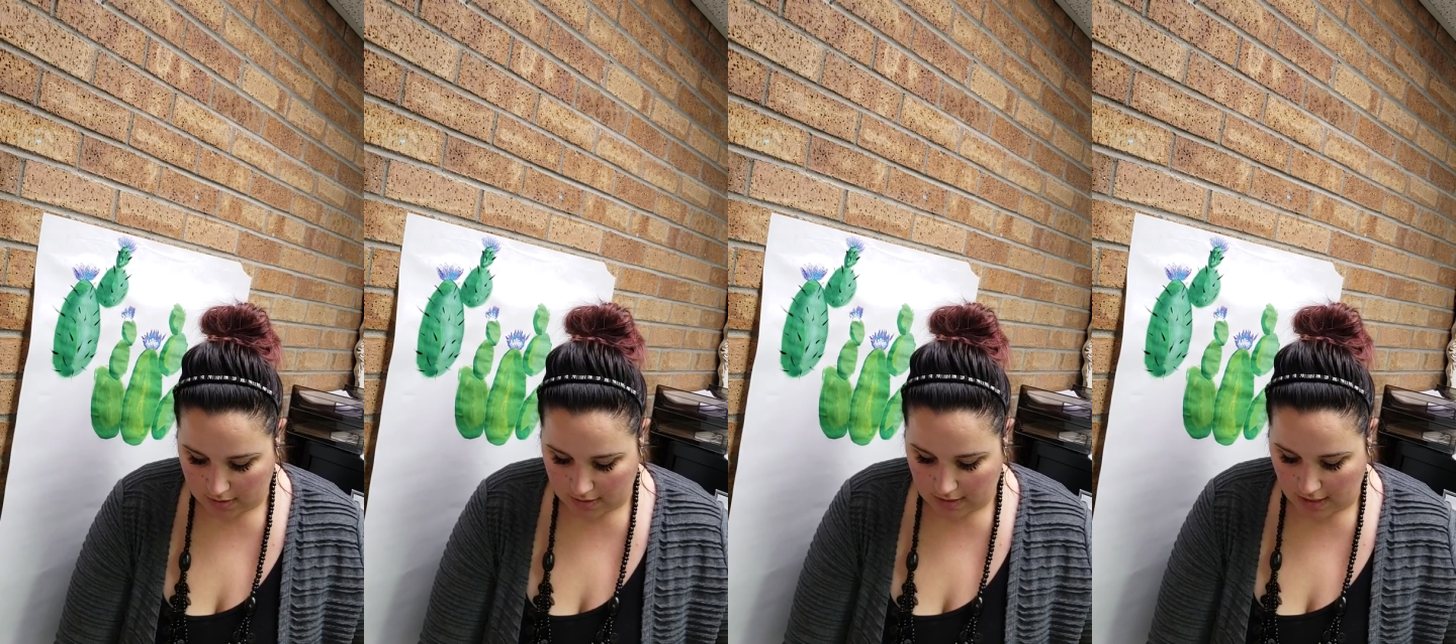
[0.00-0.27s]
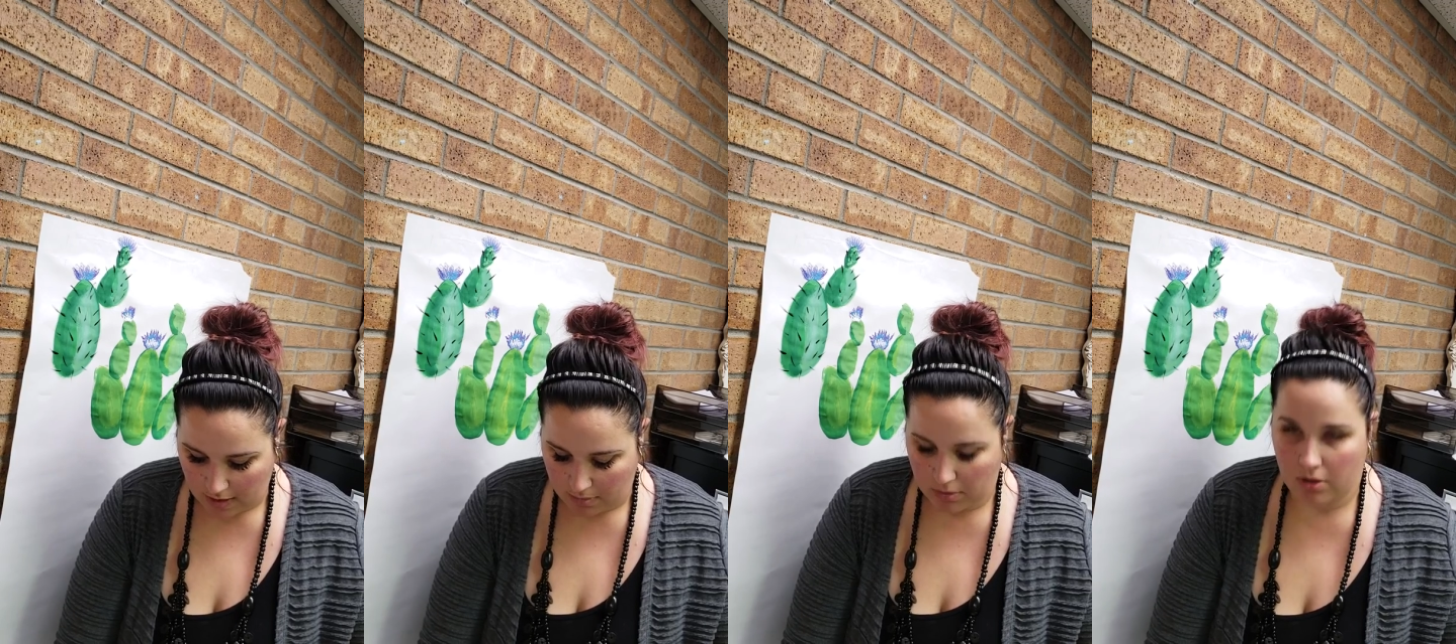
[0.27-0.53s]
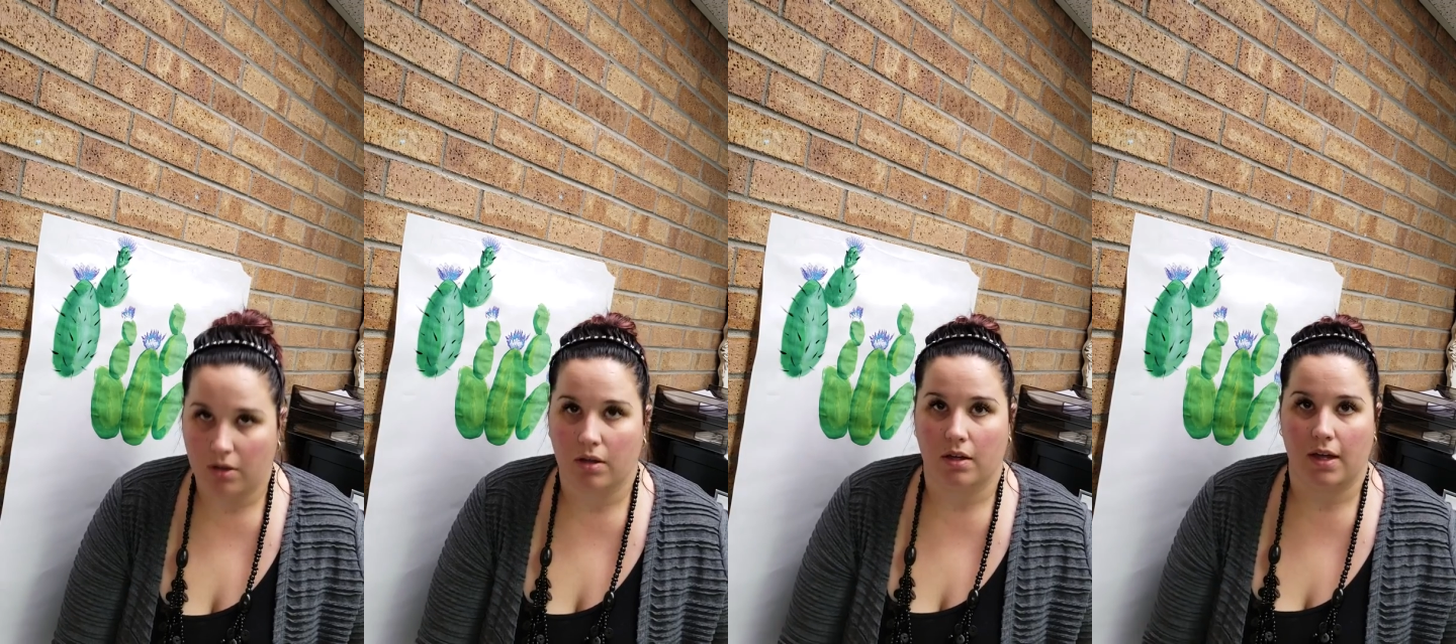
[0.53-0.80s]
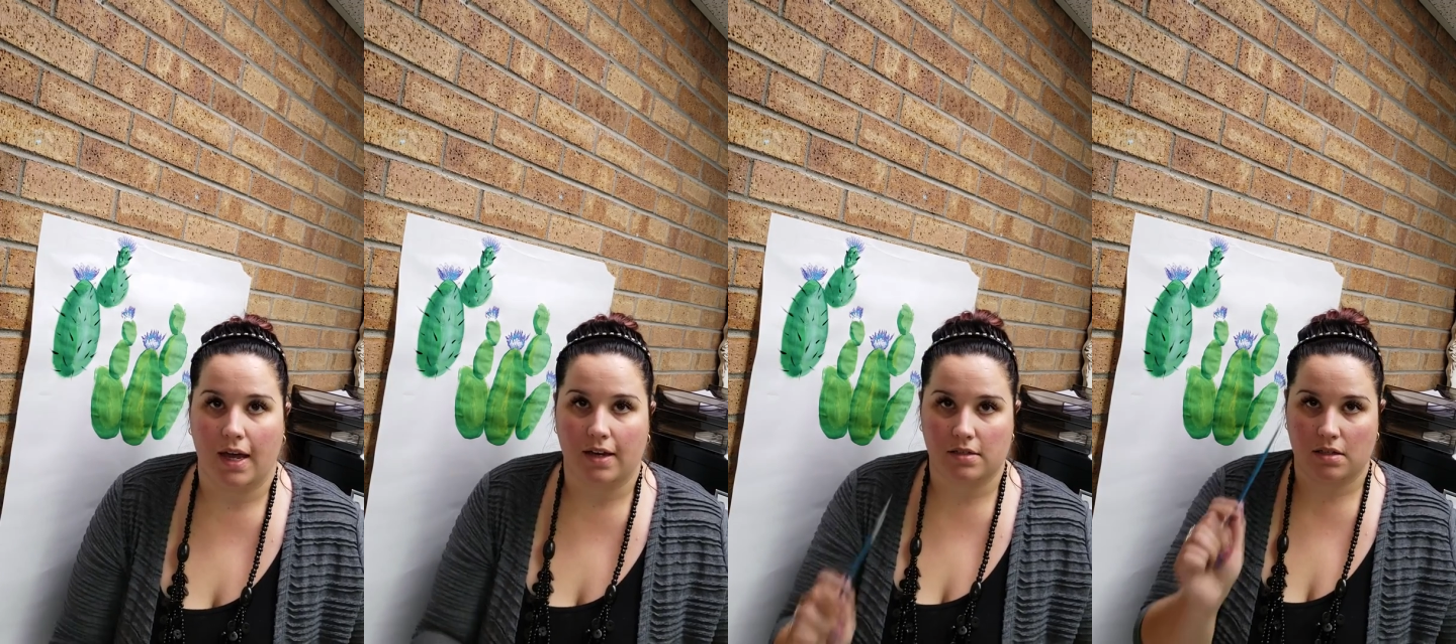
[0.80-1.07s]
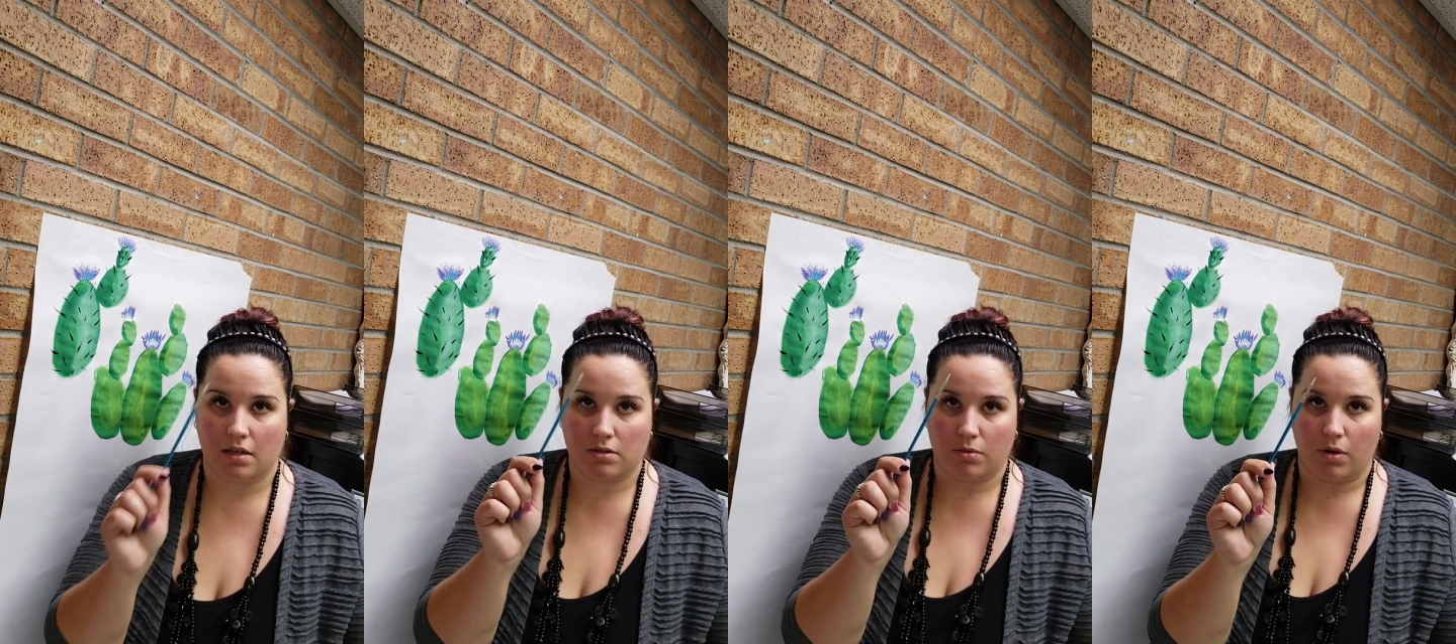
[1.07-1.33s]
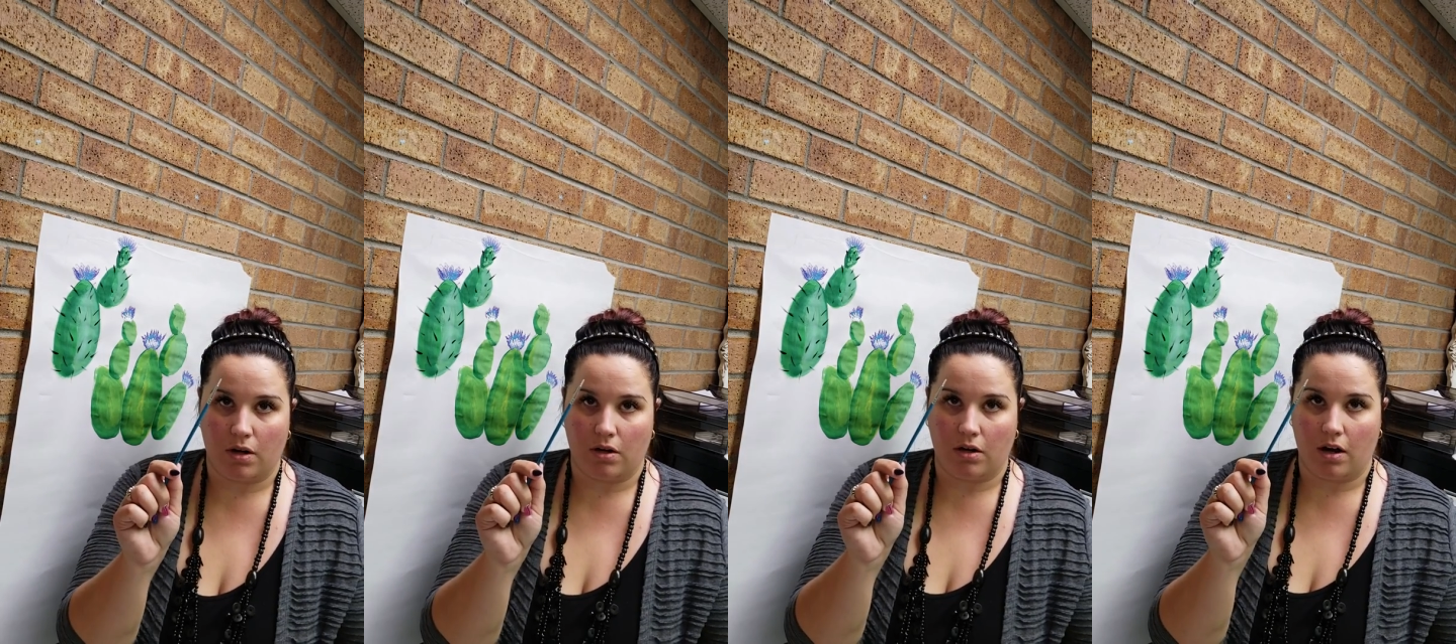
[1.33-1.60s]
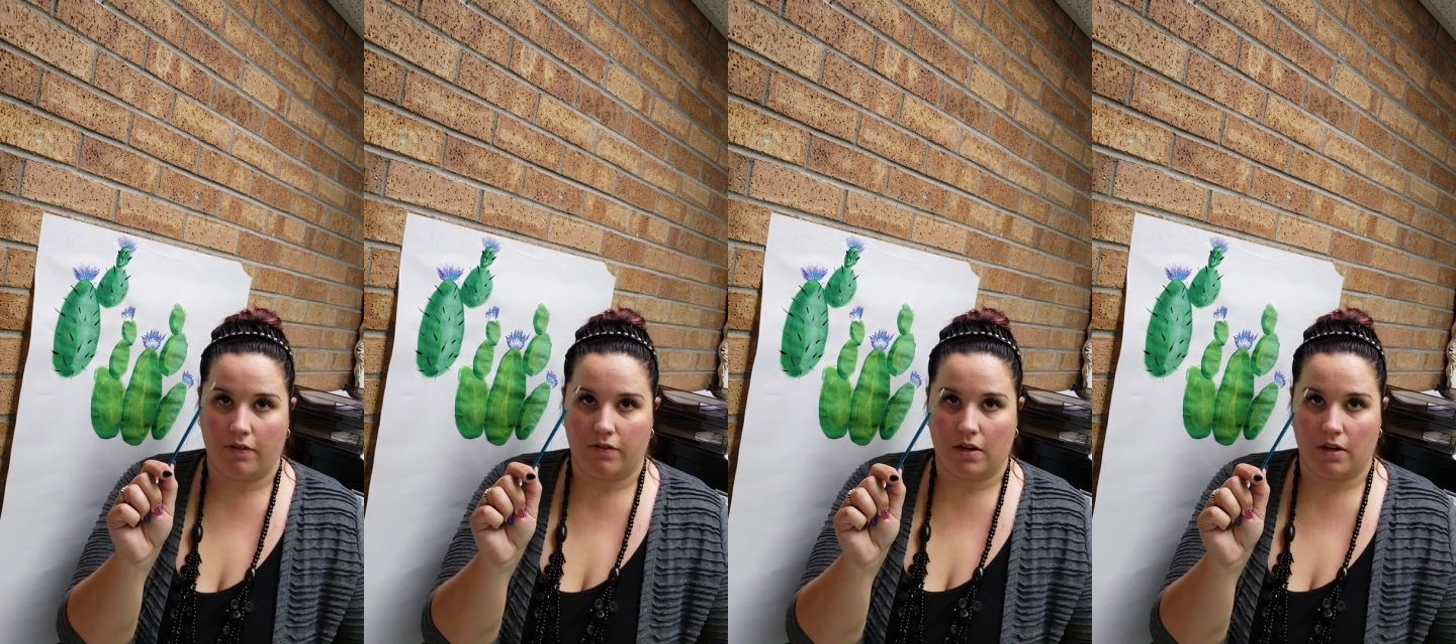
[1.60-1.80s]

dab the excess water off,